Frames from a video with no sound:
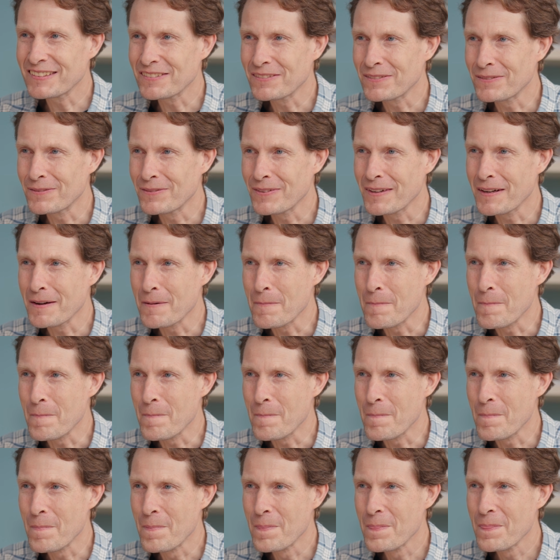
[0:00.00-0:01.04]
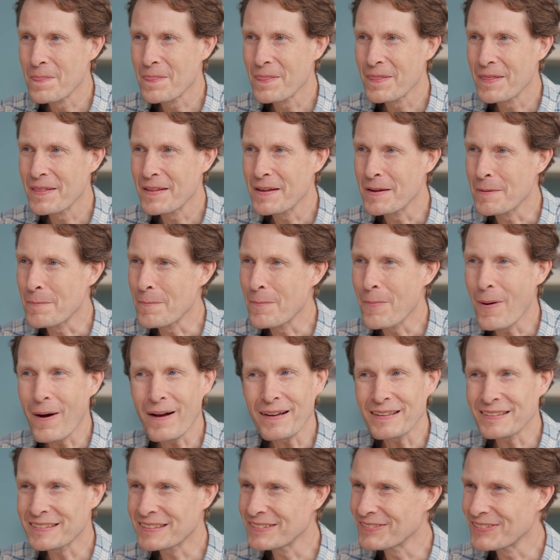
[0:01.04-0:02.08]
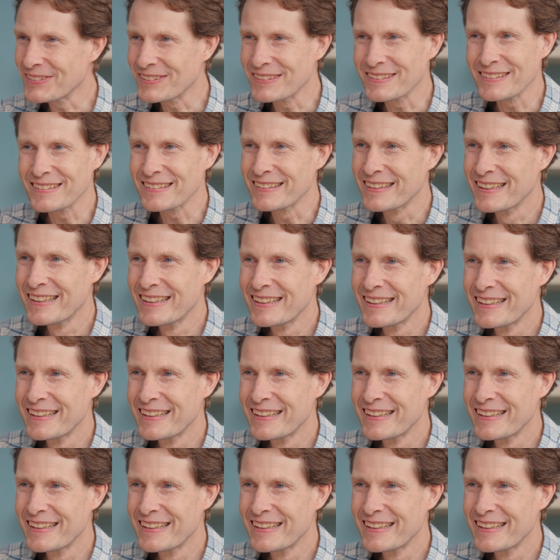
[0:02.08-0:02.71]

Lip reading: of impossible